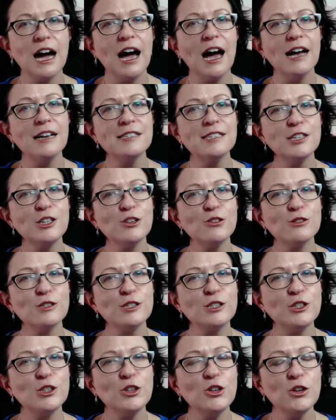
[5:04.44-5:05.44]
ask your
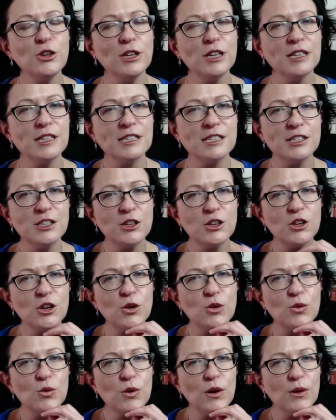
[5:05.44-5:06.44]
students,
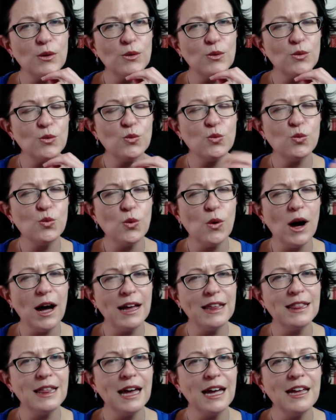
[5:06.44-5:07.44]
why
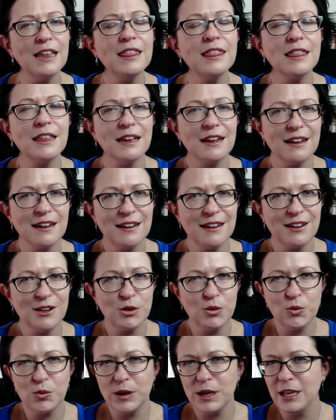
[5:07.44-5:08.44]
they think
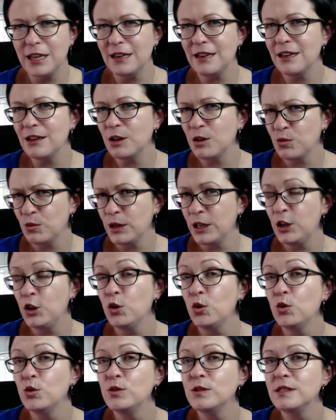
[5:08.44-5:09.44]
we
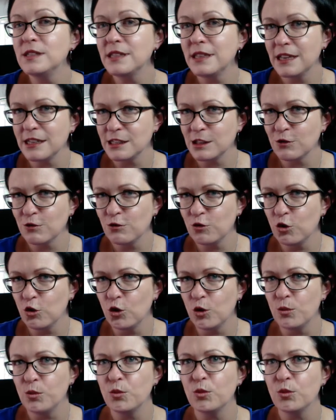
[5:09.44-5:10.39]
use this form,